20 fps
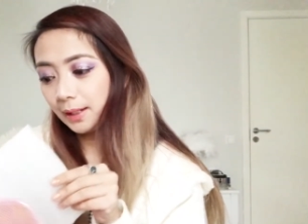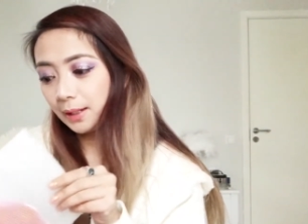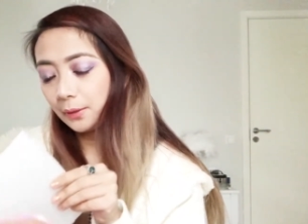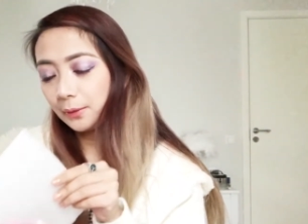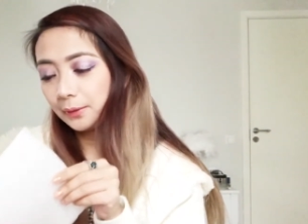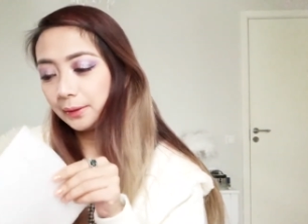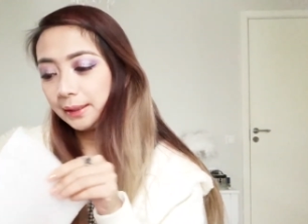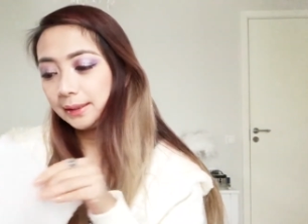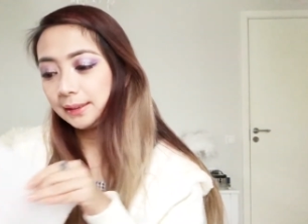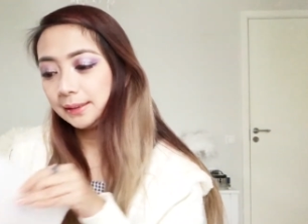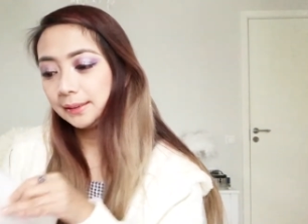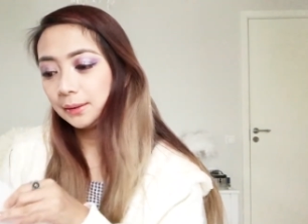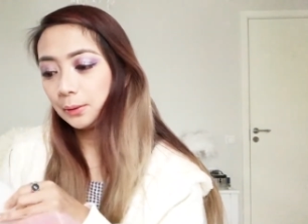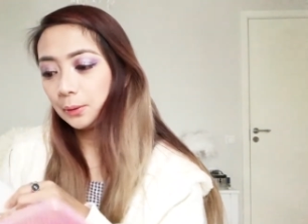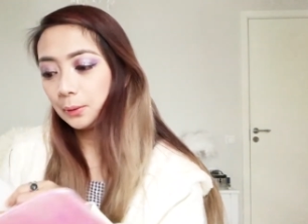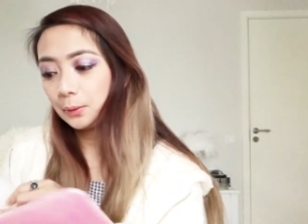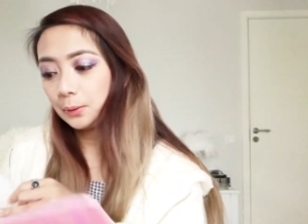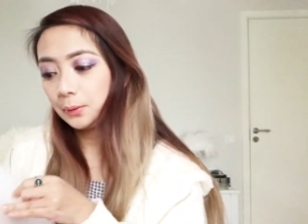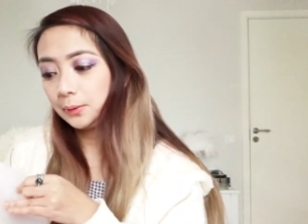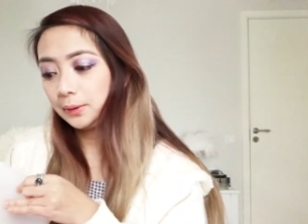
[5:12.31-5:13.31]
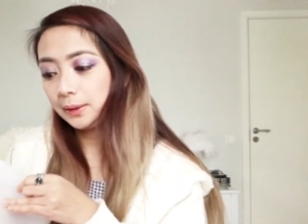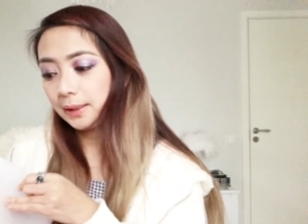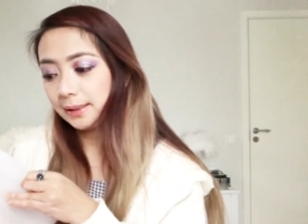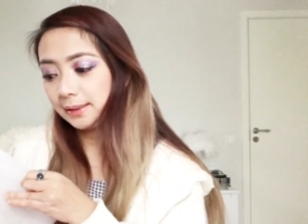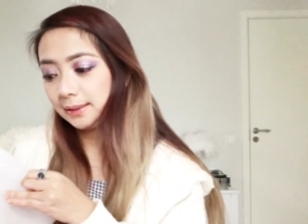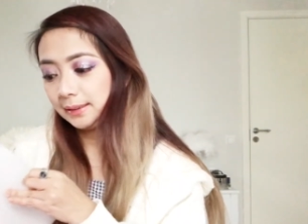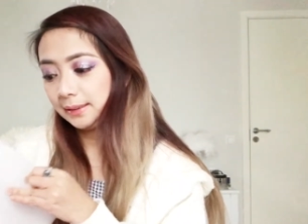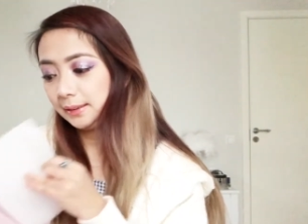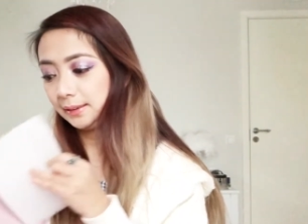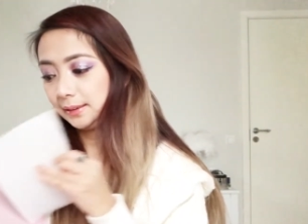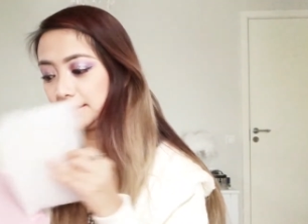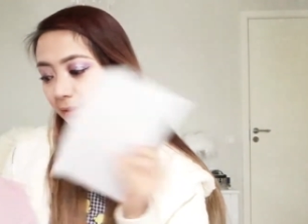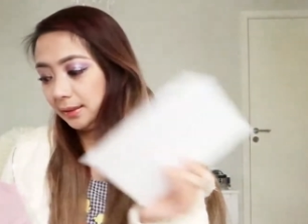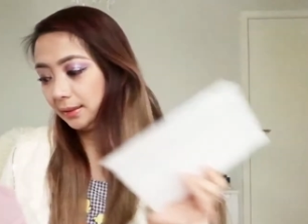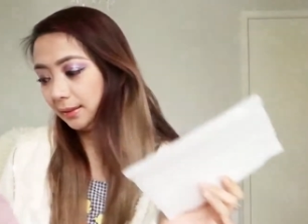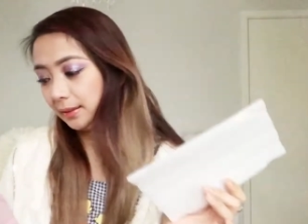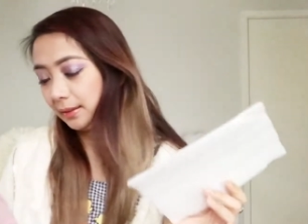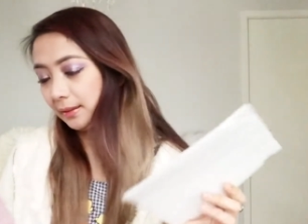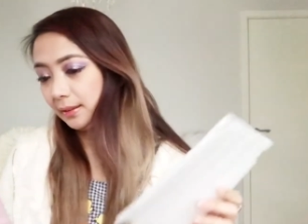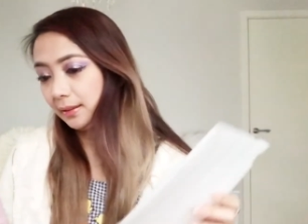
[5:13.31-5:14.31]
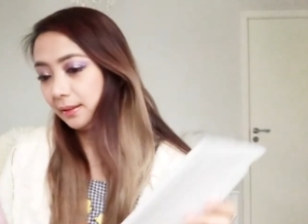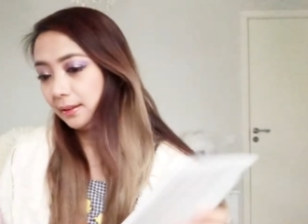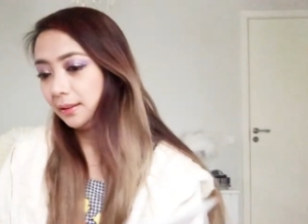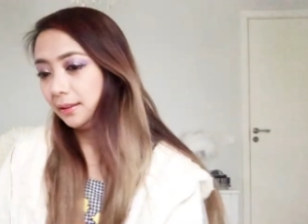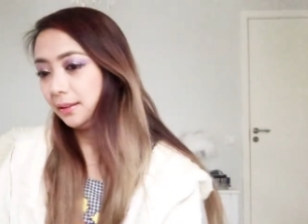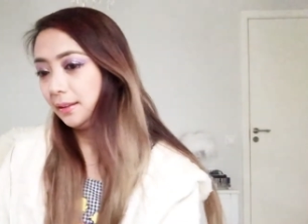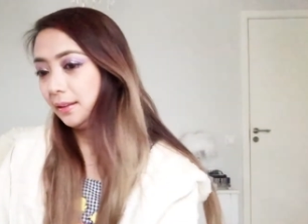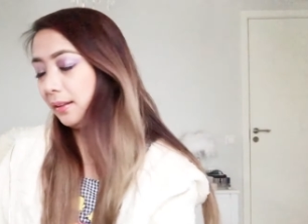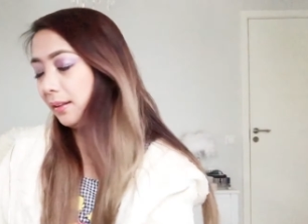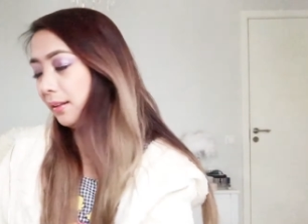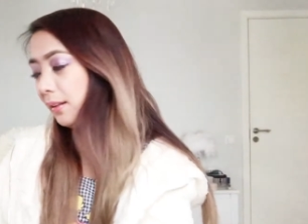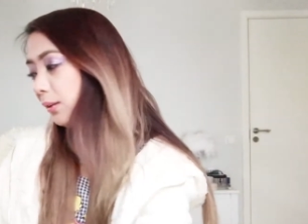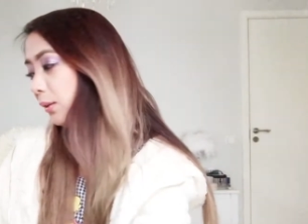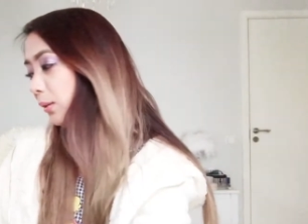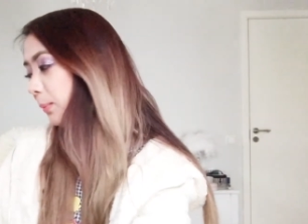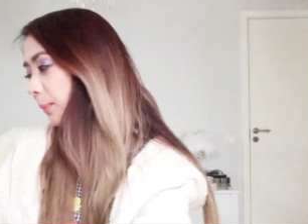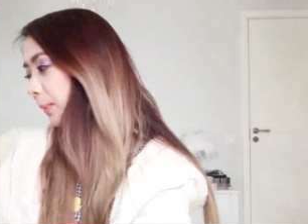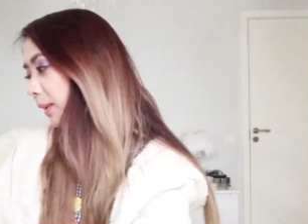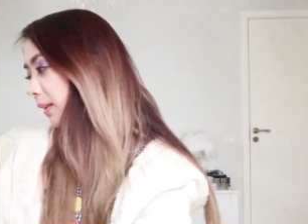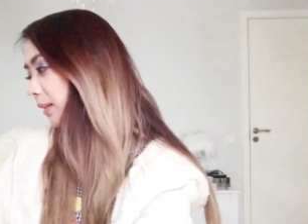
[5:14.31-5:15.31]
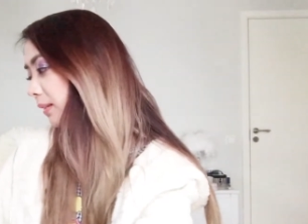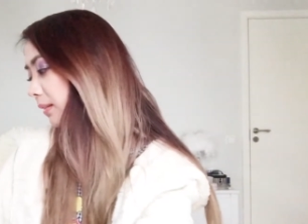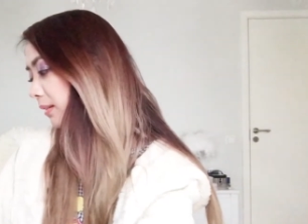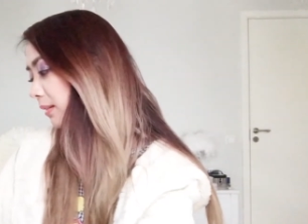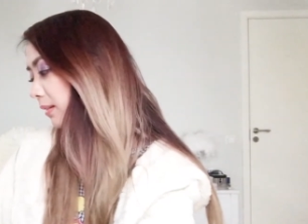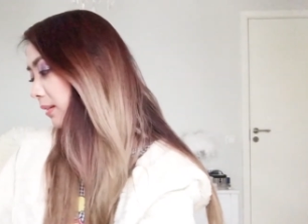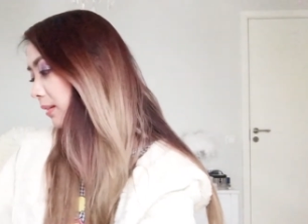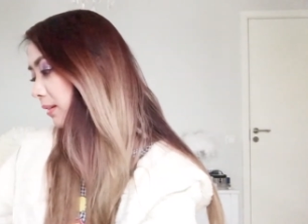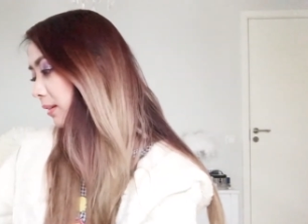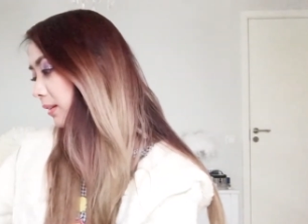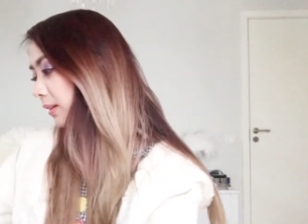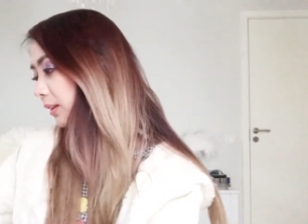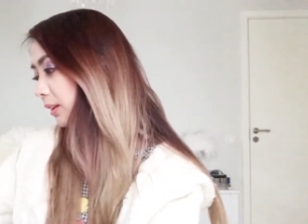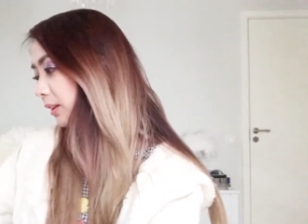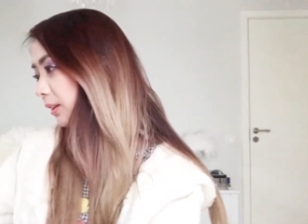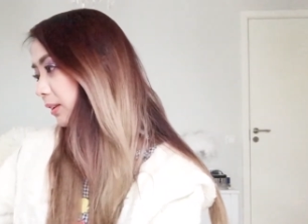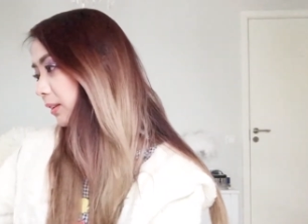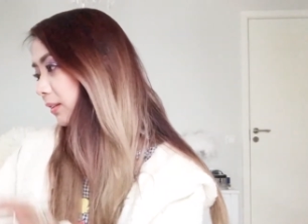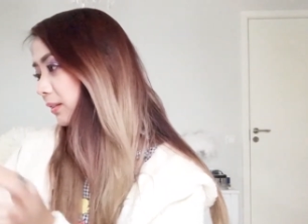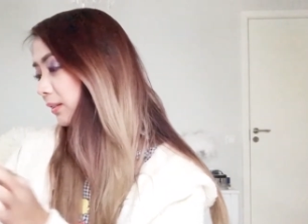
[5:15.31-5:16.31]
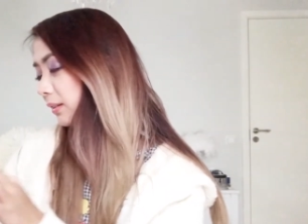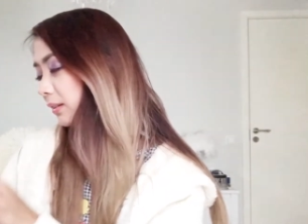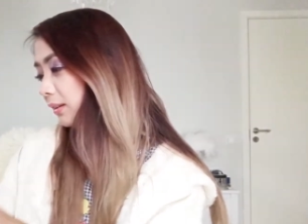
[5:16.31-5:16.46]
Alright, so yes. Oh my gosh.